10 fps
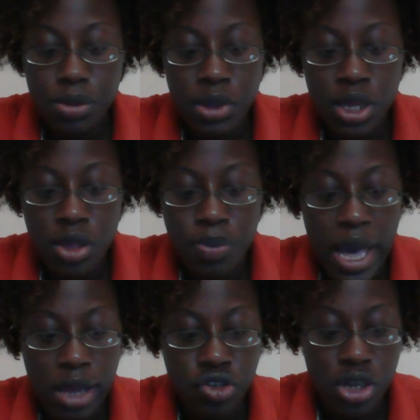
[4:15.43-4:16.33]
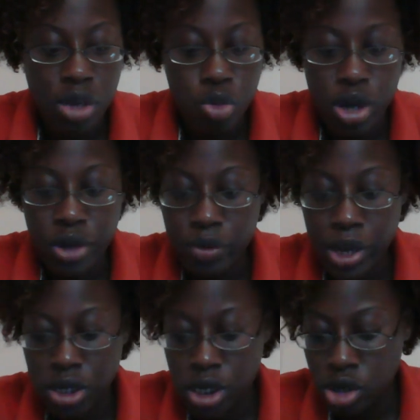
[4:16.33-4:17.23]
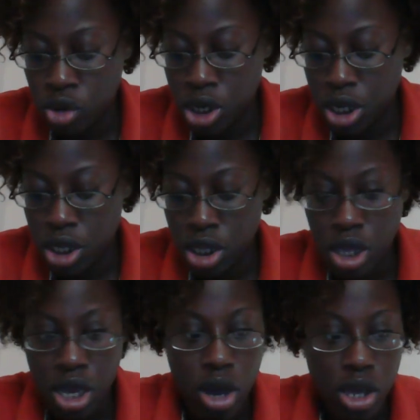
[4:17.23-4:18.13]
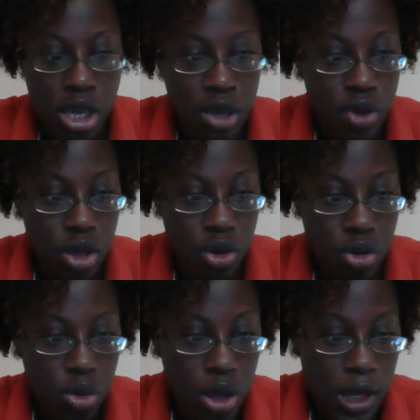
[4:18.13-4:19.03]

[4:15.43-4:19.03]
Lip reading: this patch and get more information on it than they are giving you.